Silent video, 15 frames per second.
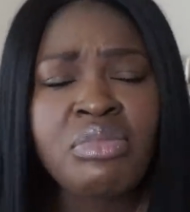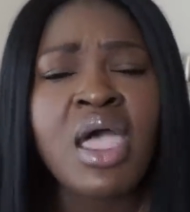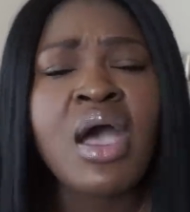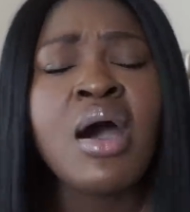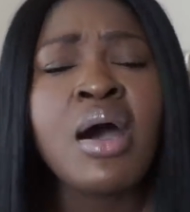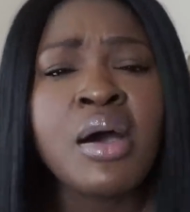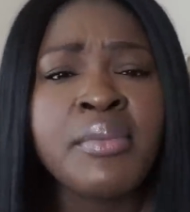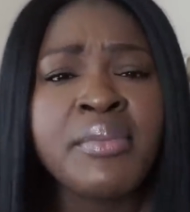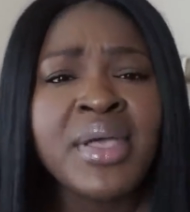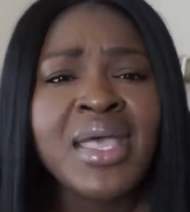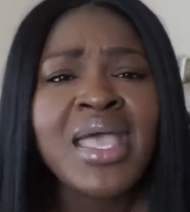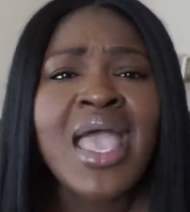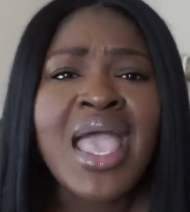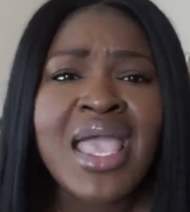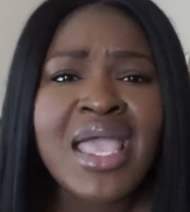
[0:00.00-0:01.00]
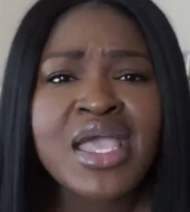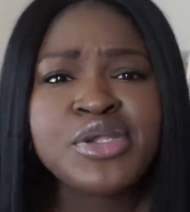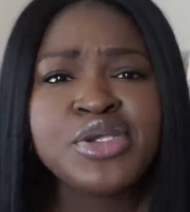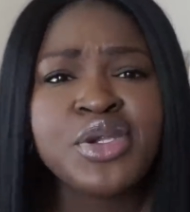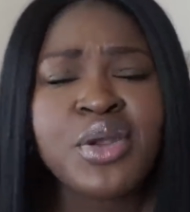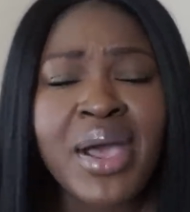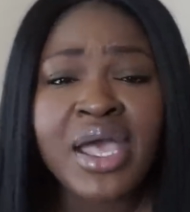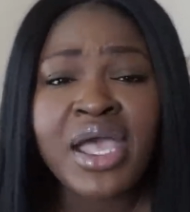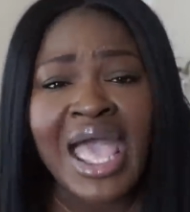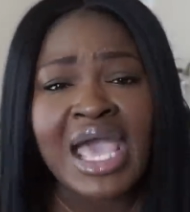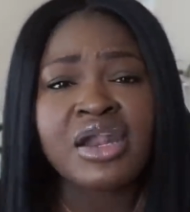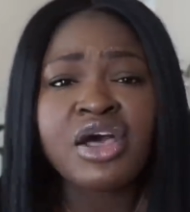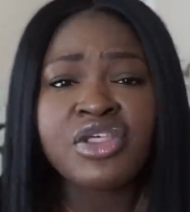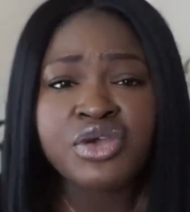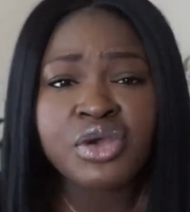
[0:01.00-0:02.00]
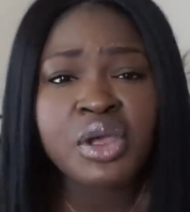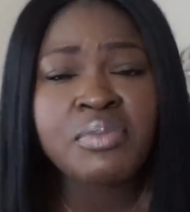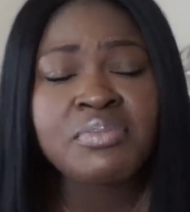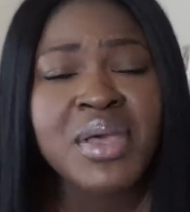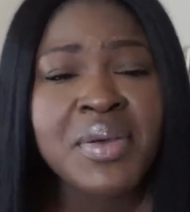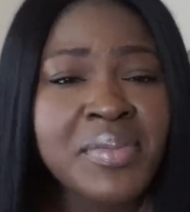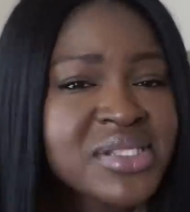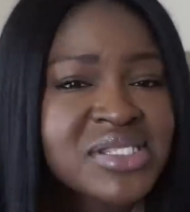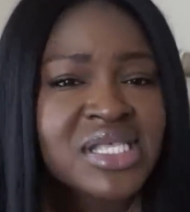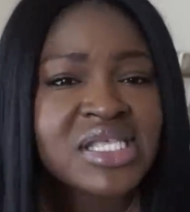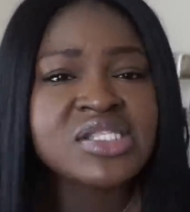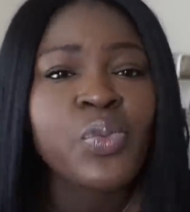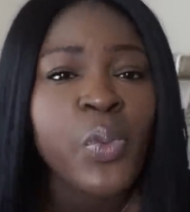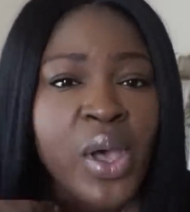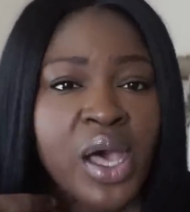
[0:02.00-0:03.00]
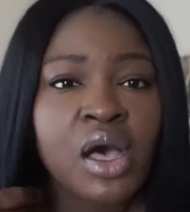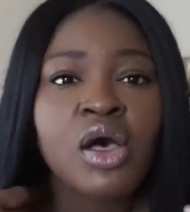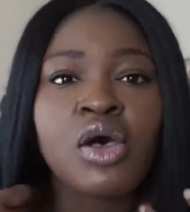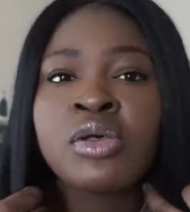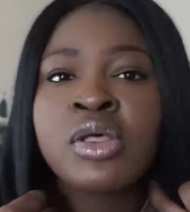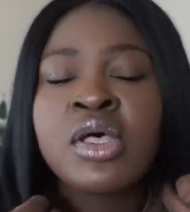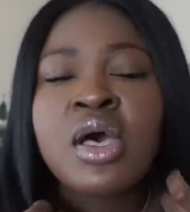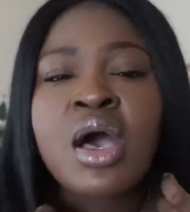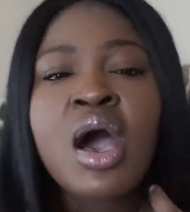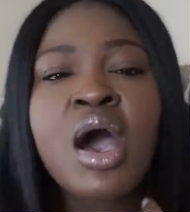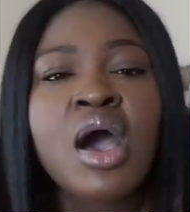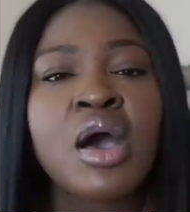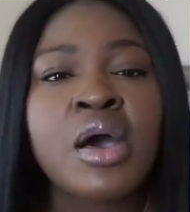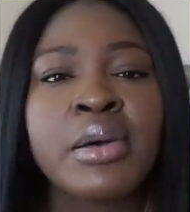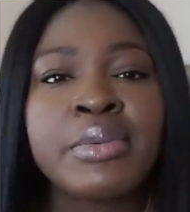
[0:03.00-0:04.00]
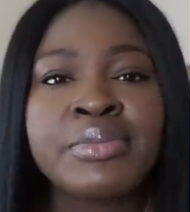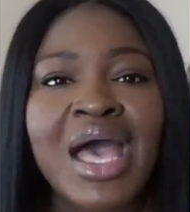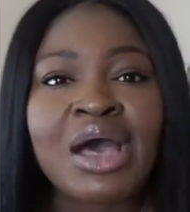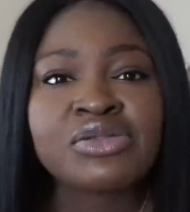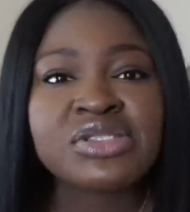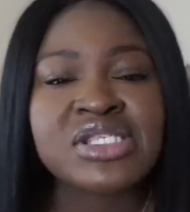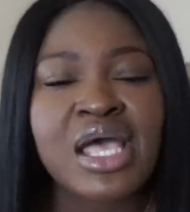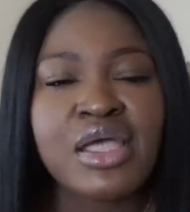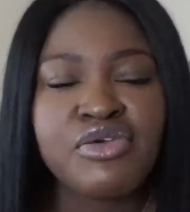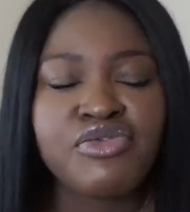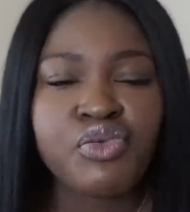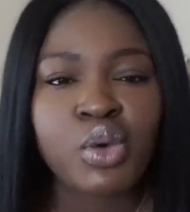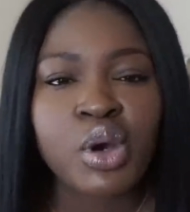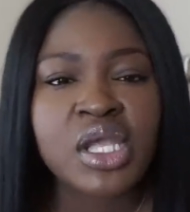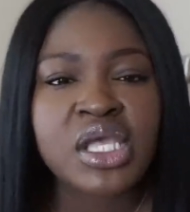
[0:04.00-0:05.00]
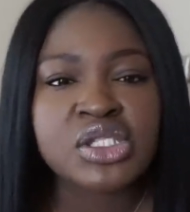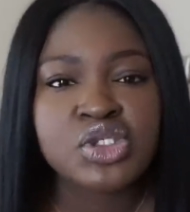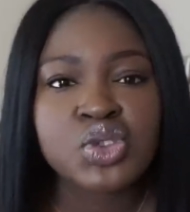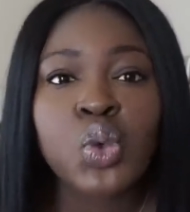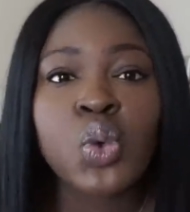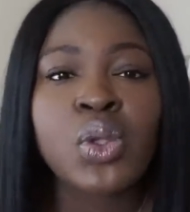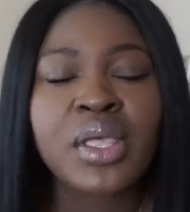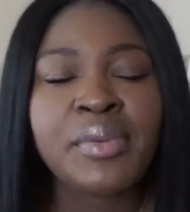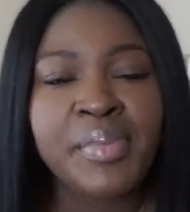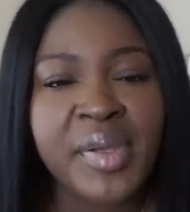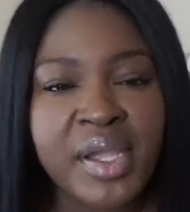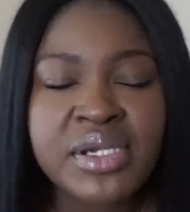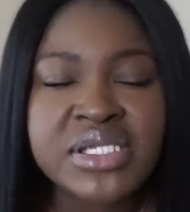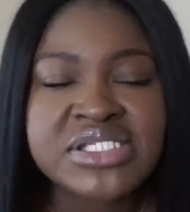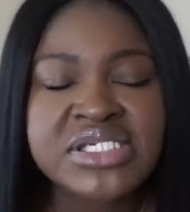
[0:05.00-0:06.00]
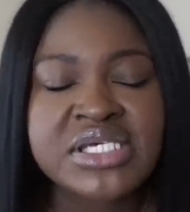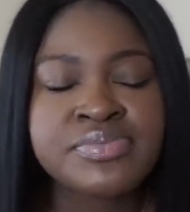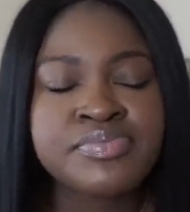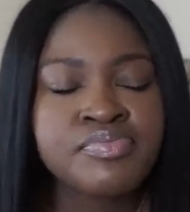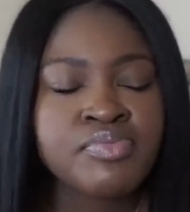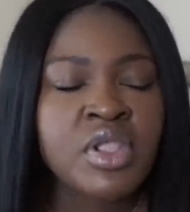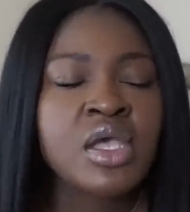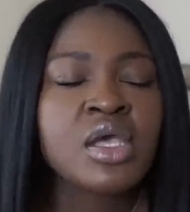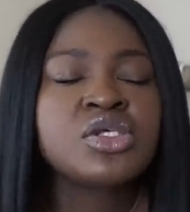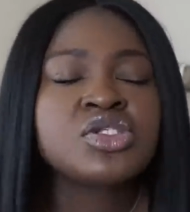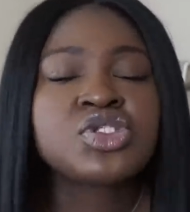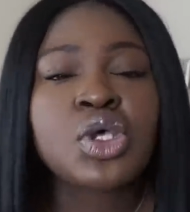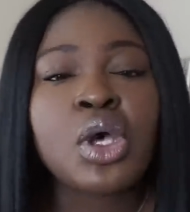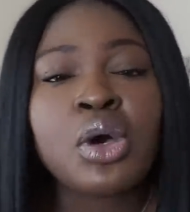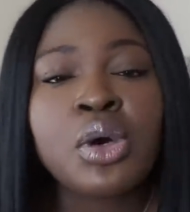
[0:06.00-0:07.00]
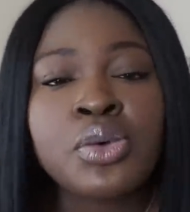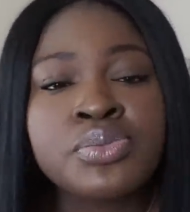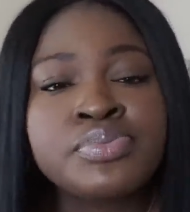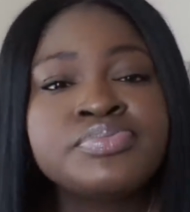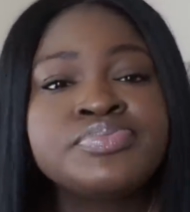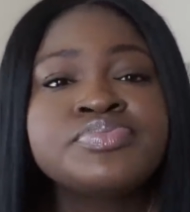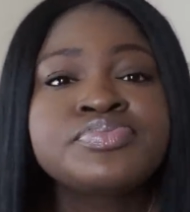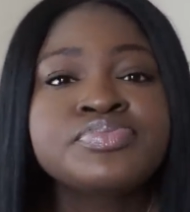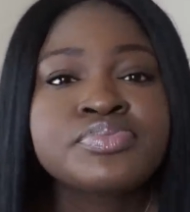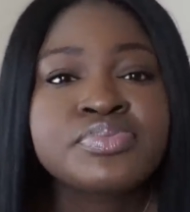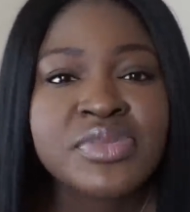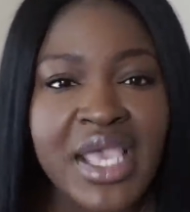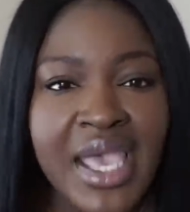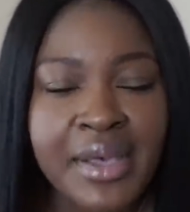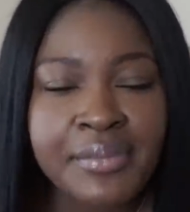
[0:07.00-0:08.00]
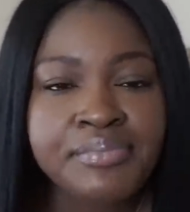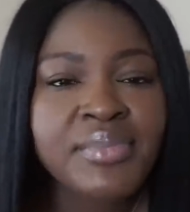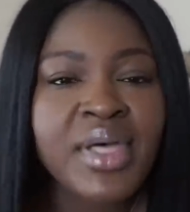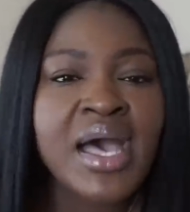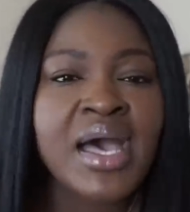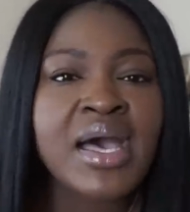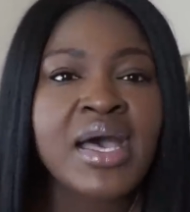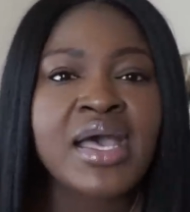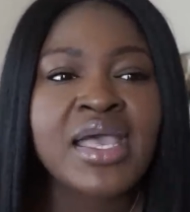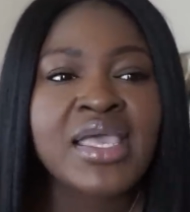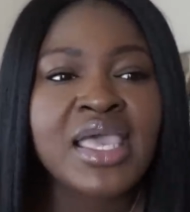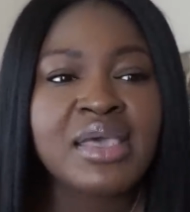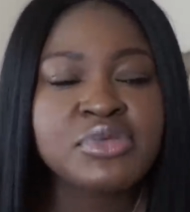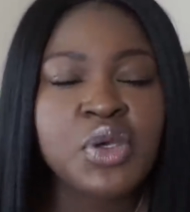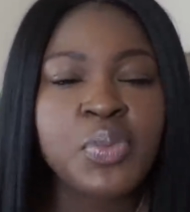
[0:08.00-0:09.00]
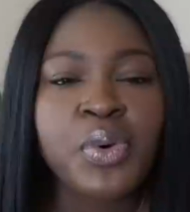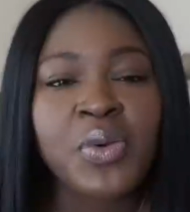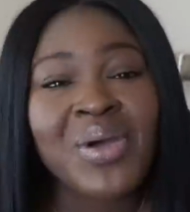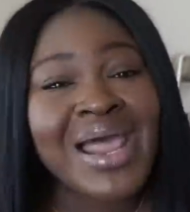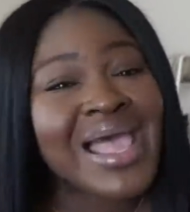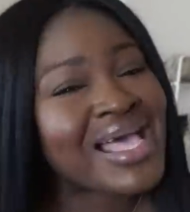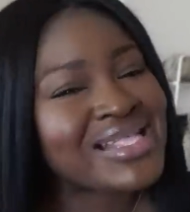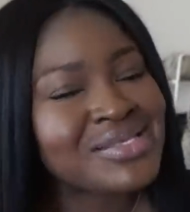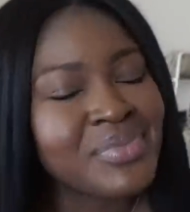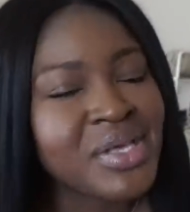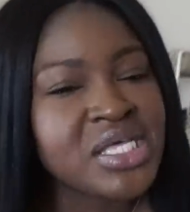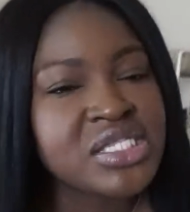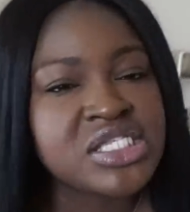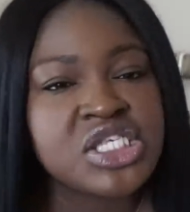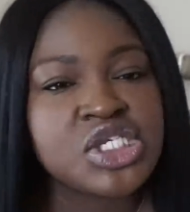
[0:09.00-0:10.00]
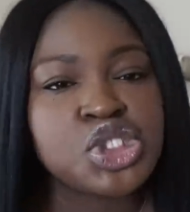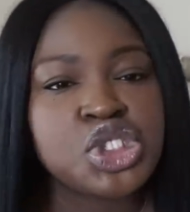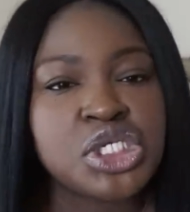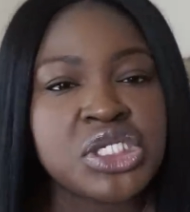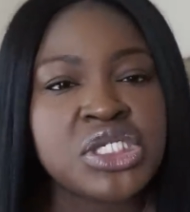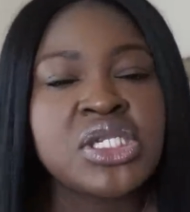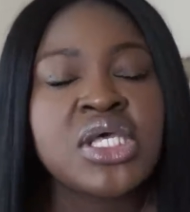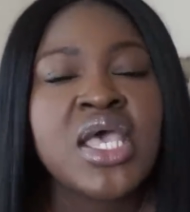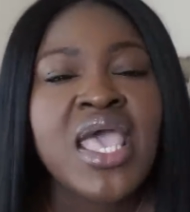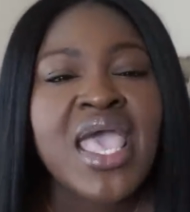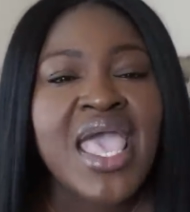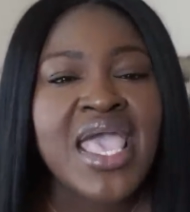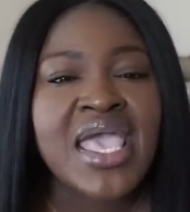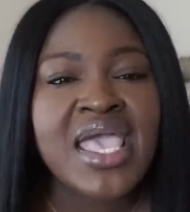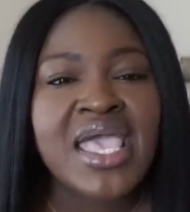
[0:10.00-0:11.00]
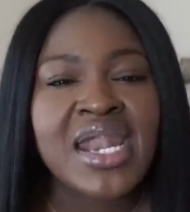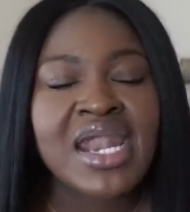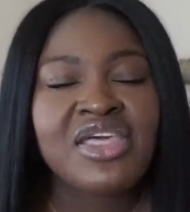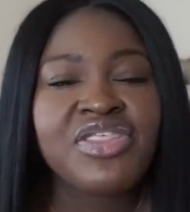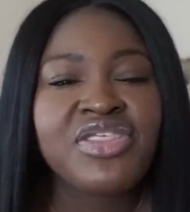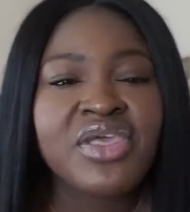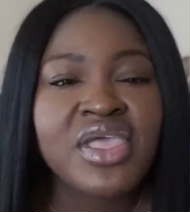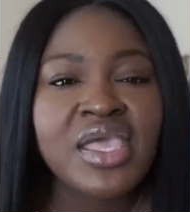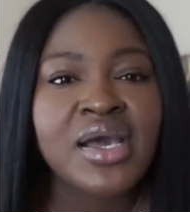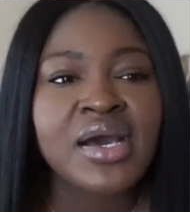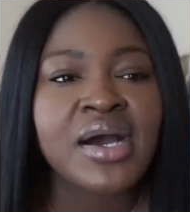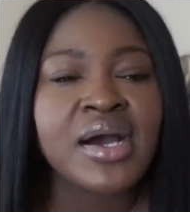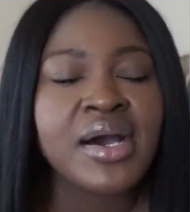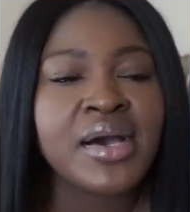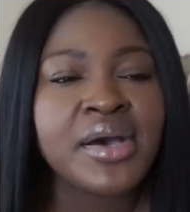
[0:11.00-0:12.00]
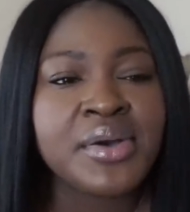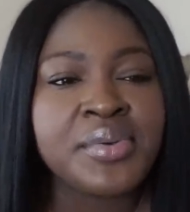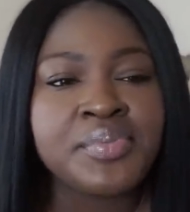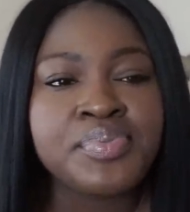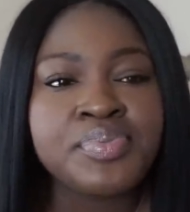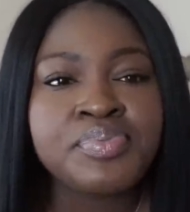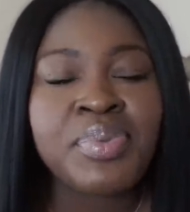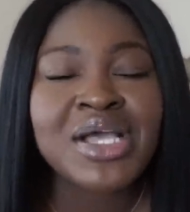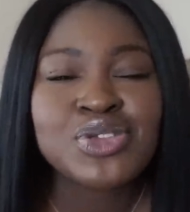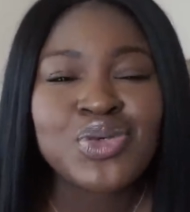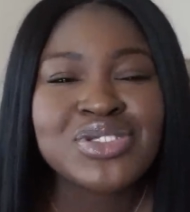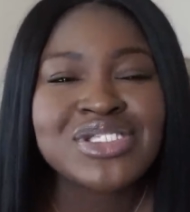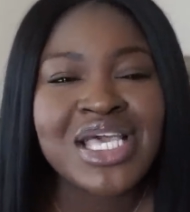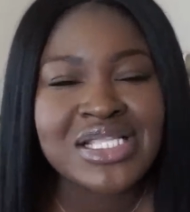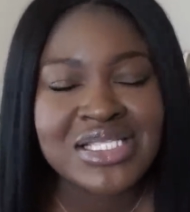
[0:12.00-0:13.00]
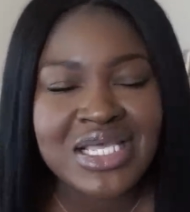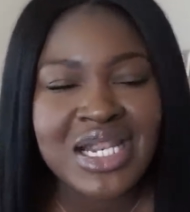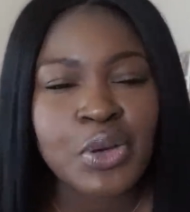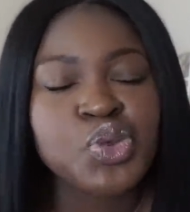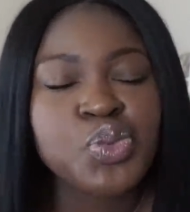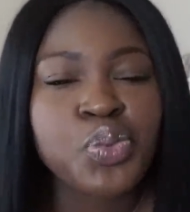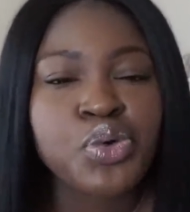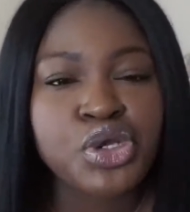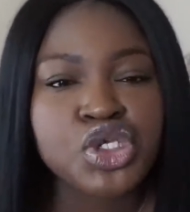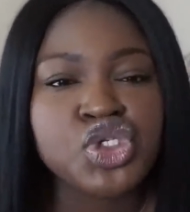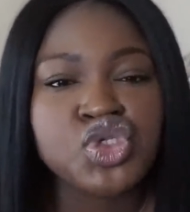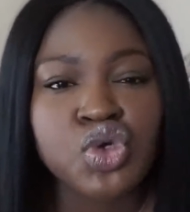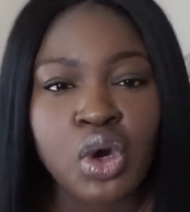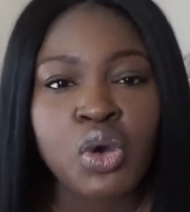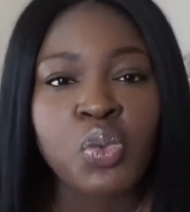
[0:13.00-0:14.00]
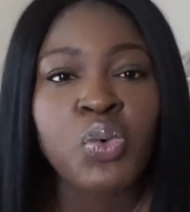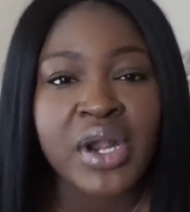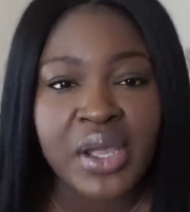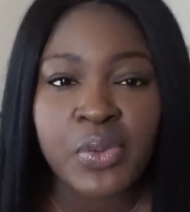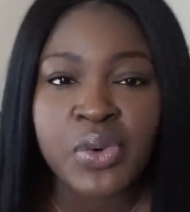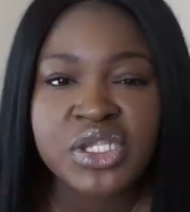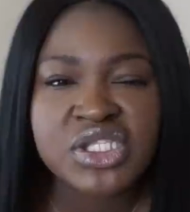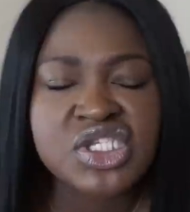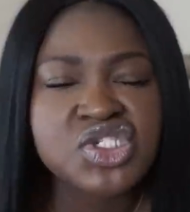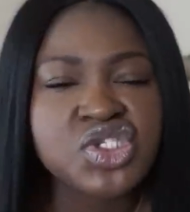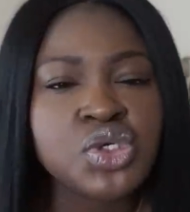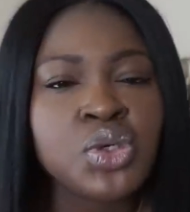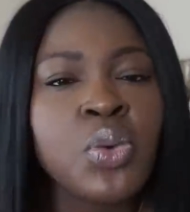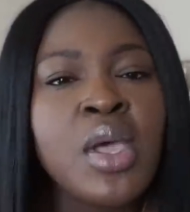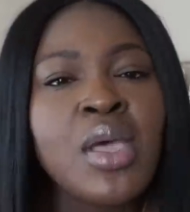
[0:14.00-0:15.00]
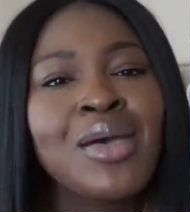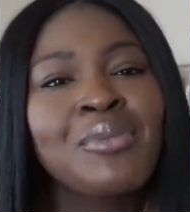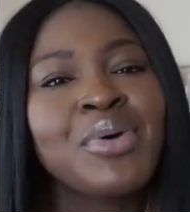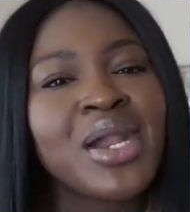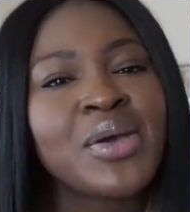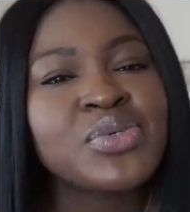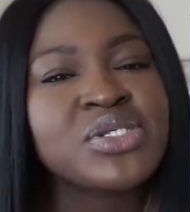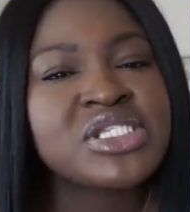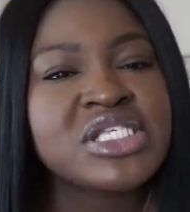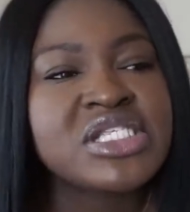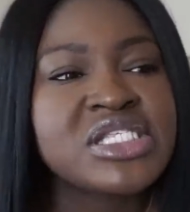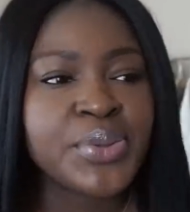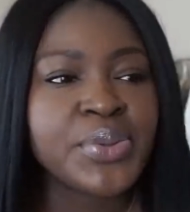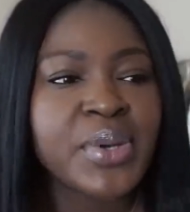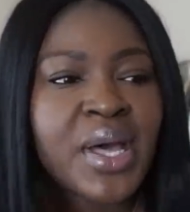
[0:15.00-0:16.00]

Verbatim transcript: And, you know, I had other commitments as well, outside of work and school and parenting. So yeah, it came to a point where I had to make a decision. And I think, by 2018, I was pretty sure what I wanted to do, but I was just